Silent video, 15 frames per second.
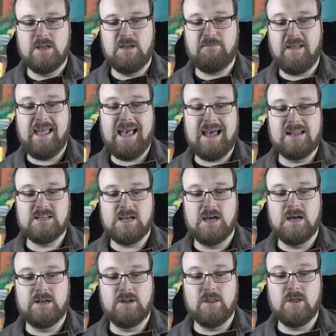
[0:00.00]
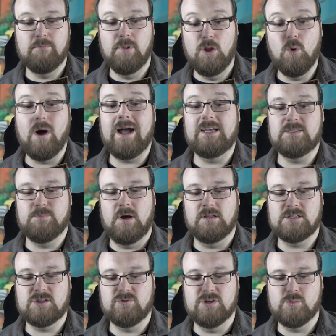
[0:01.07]
if I had another Blue Eyes
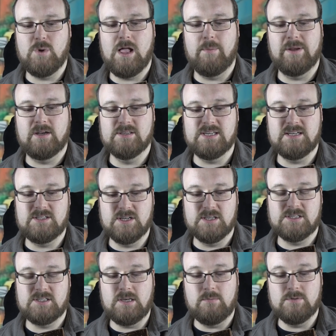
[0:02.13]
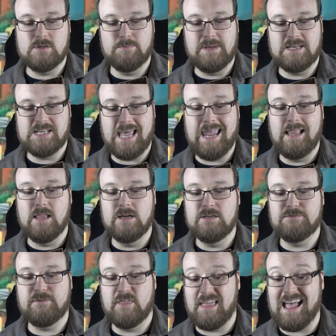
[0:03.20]
monster as well, because it does seem to be tailored
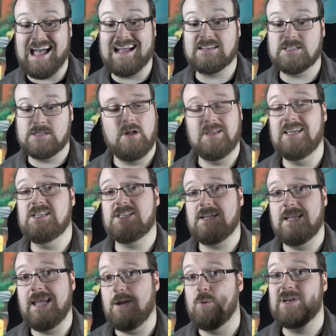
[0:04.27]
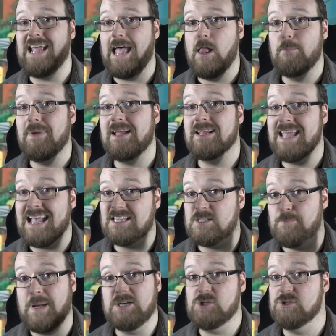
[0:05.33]
for that. At least it would help it get
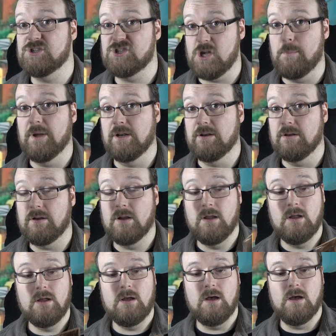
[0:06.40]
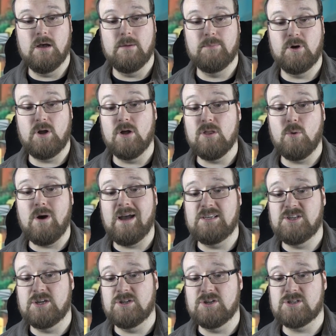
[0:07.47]
special summoned. But otherwise,
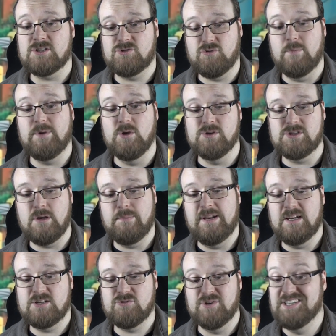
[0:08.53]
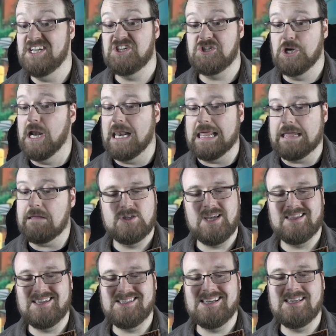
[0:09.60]
you can just tribute summon it traditionally. So yeah,
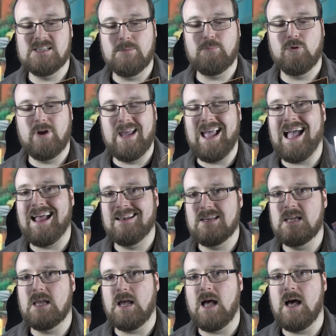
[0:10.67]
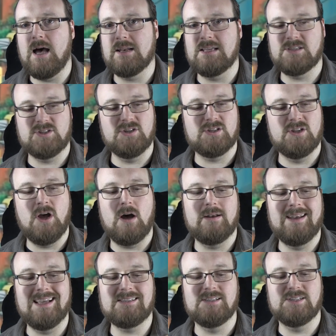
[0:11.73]
this is a pretty handy card. It's just not
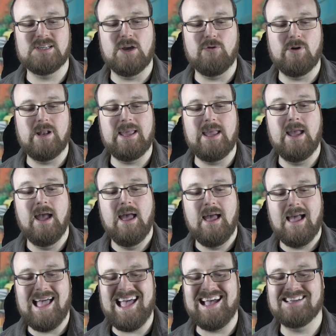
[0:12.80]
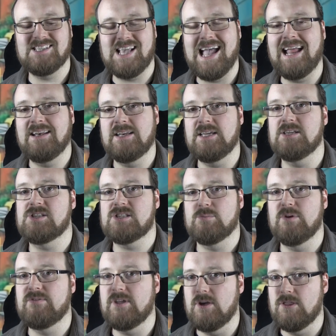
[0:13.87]
necessarily as handy as some
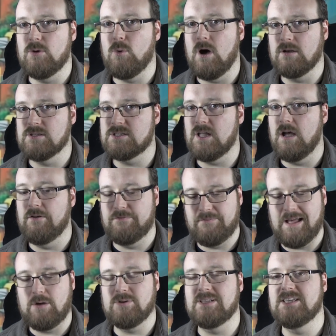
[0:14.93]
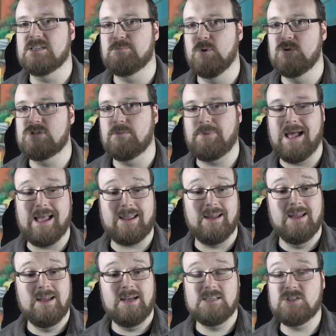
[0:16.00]
of the other ones that I've found in this booster pack.
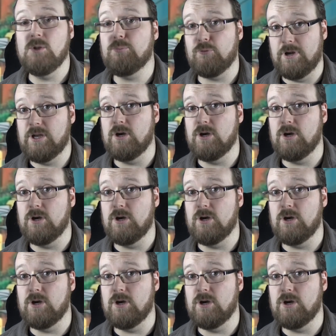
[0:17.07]
It's still pretty